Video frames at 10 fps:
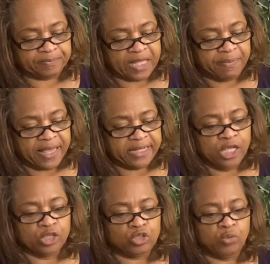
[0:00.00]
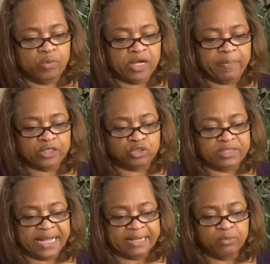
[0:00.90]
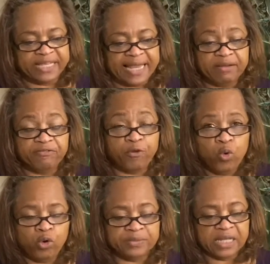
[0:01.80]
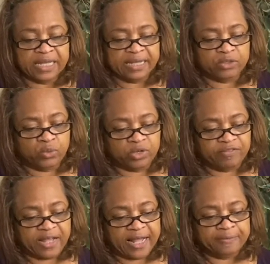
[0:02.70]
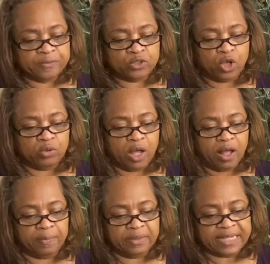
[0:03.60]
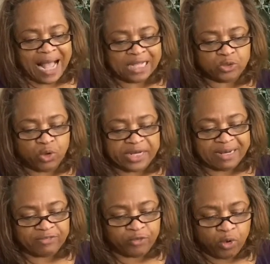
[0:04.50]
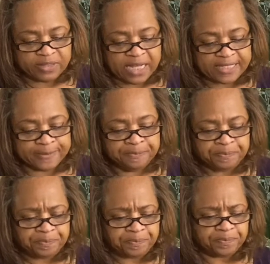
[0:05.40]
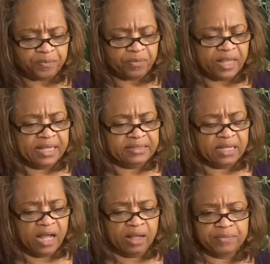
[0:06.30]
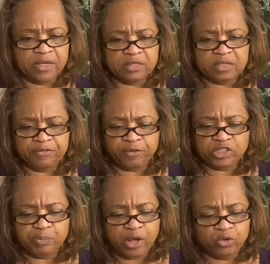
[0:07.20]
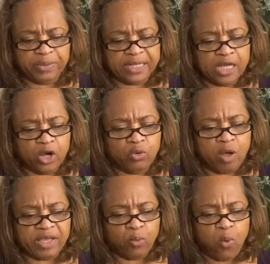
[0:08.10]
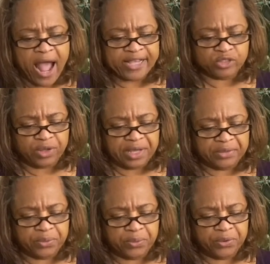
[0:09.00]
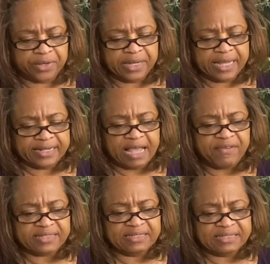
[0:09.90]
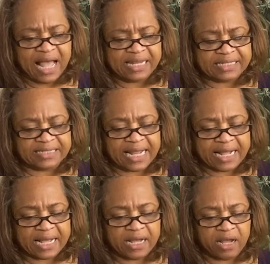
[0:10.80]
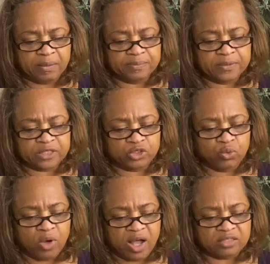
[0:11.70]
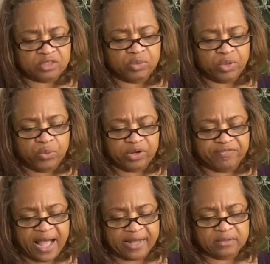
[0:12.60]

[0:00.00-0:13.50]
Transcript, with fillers: Amen. So we want to make sure that we get informed in the Word of God. So um, God's Word informs us. It's, um, the, the first part will be growing wiser in the Word. There is knowledge that comes to us through the Word of God.